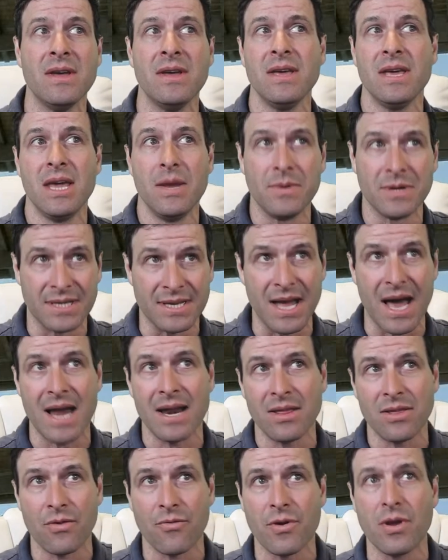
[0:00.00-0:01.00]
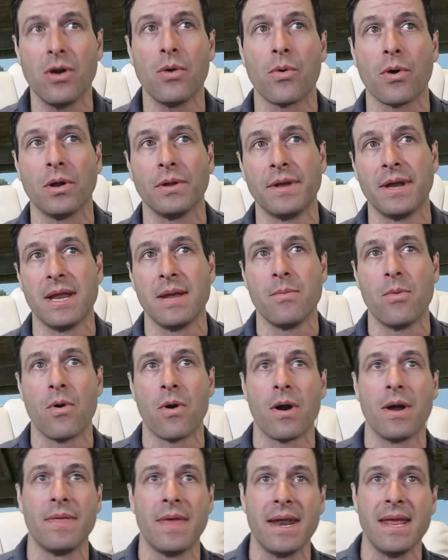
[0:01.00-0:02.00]
he was not in the real world
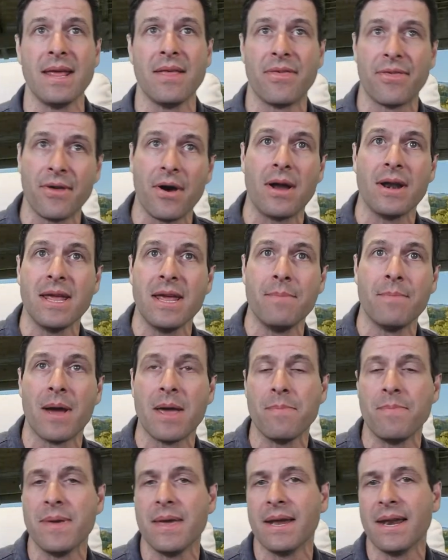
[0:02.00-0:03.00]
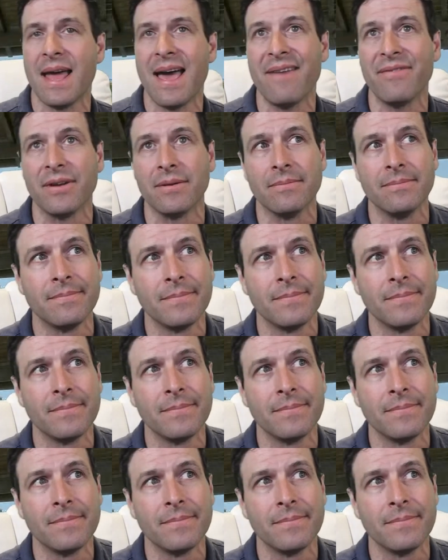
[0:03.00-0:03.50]
anymore and that he thought he might be in heaven.